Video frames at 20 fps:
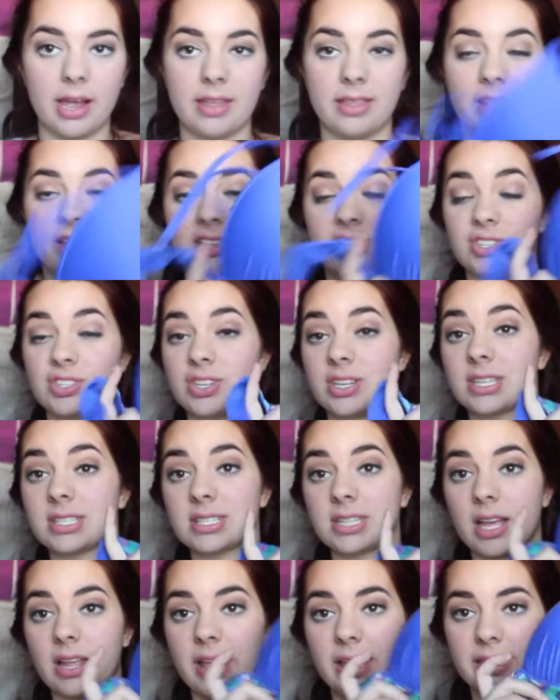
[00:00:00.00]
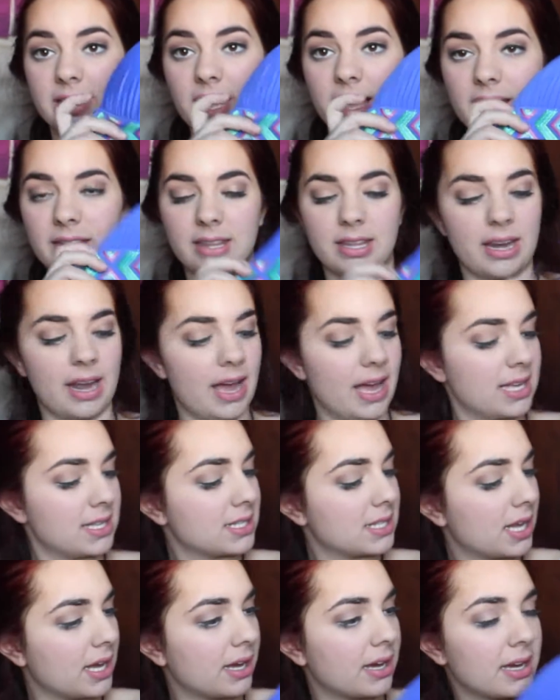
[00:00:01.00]
And that's just like that. And then it
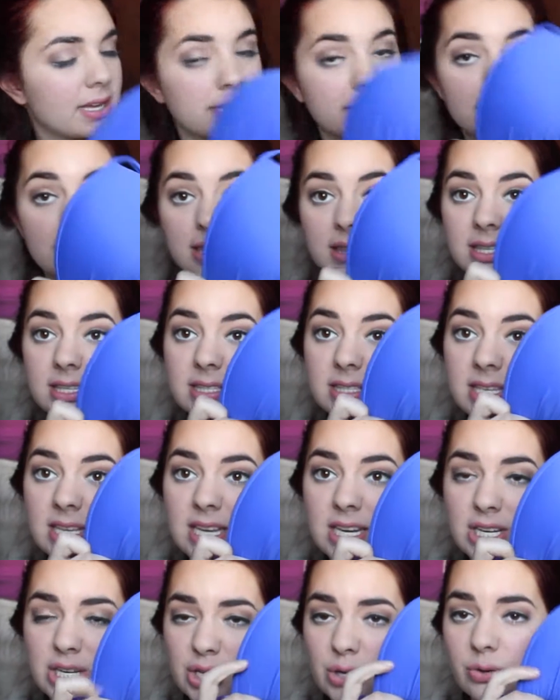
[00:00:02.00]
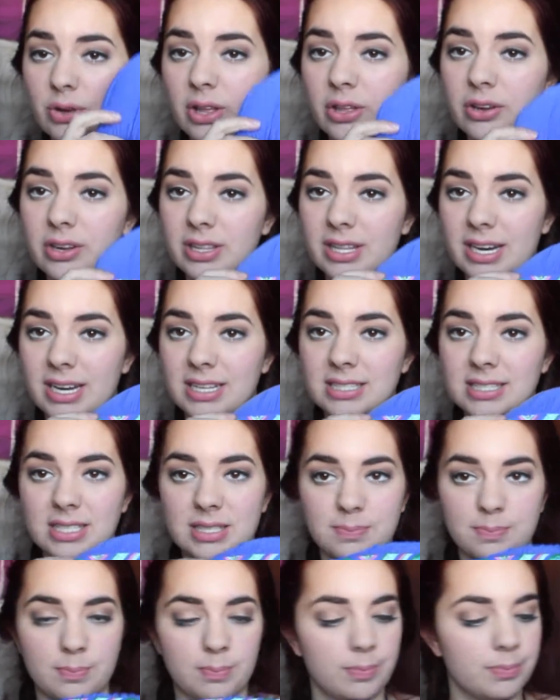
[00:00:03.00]
has like, it's like this indigo color and then it has
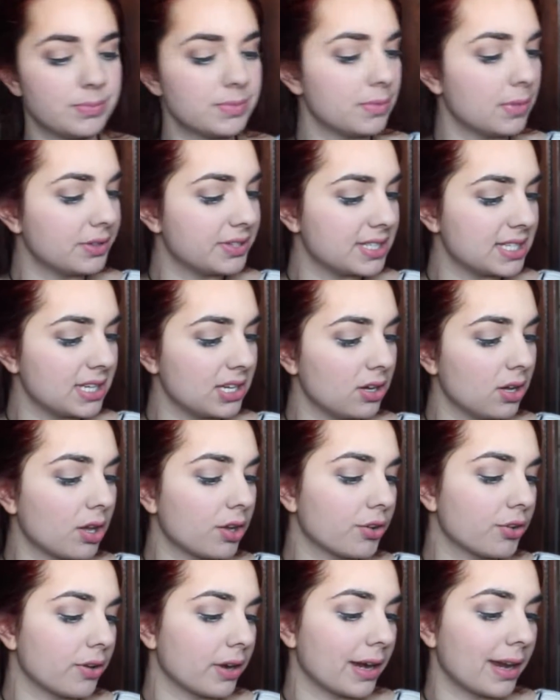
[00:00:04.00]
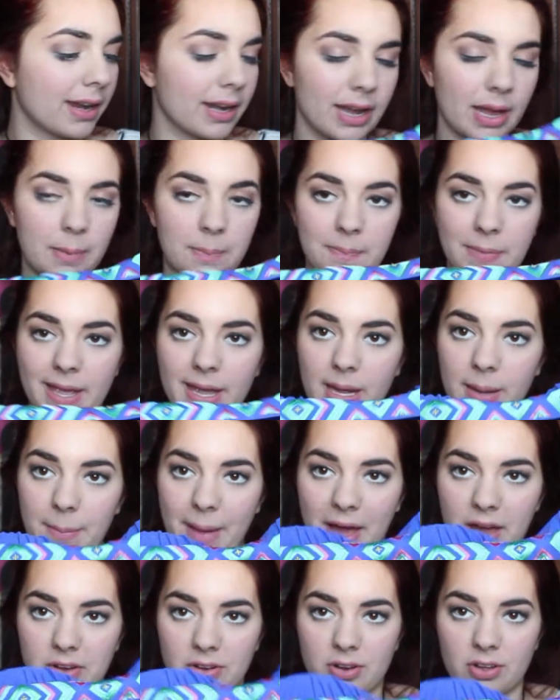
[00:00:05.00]
this teal, green, and pink
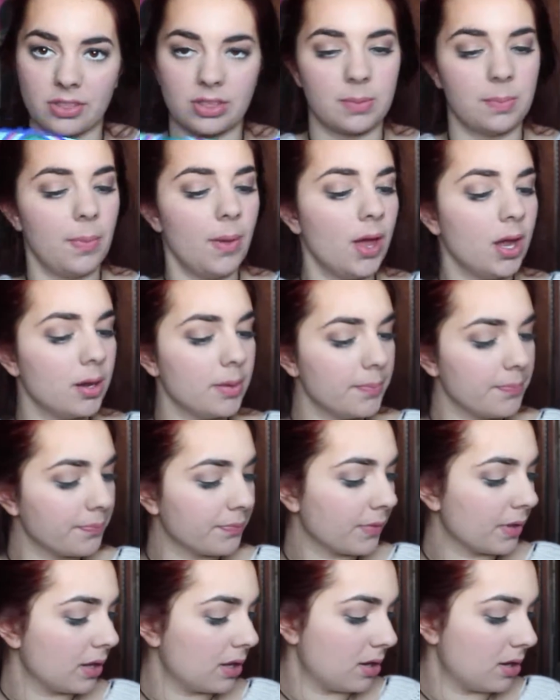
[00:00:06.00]
pattern at the bottom.